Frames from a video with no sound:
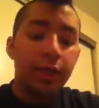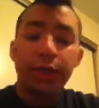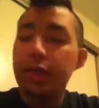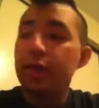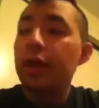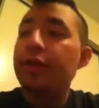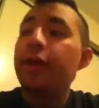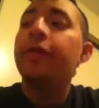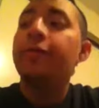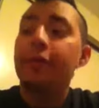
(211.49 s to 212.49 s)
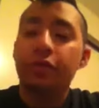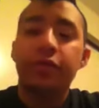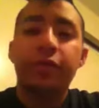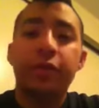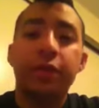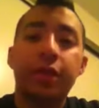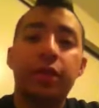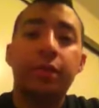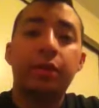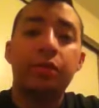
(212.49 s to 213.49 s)
They did a lot of that in Avengers versus
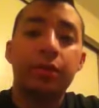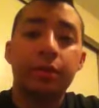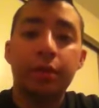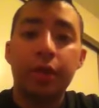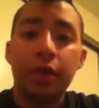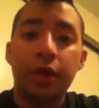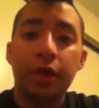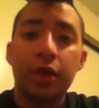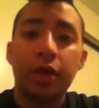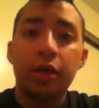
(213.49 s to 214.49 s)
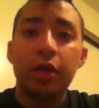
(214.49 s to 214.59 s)
X-Men with some of the